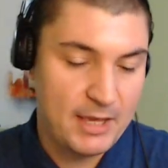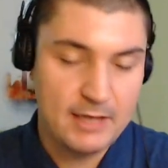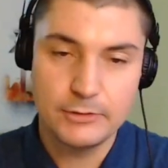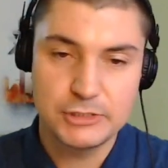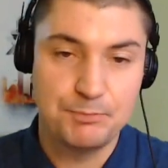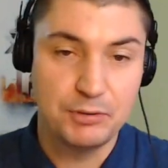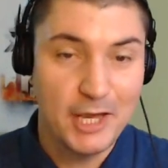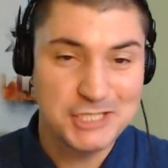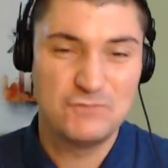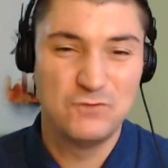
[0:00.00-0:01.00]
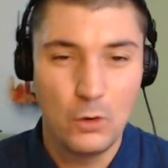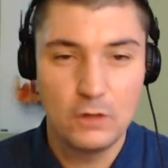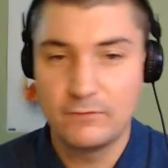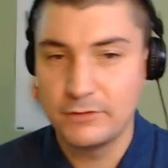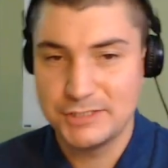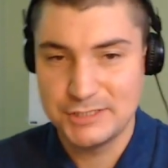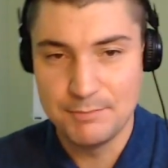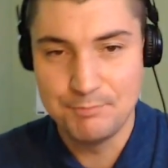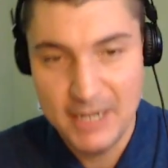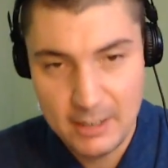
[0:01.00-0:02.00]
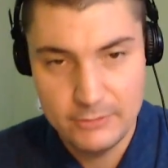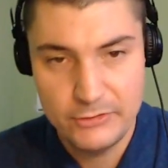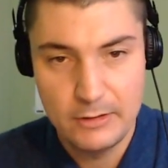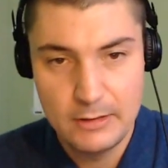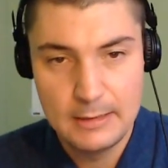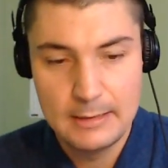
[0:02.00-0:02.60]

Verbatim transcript: Bengals plus four versus the Bears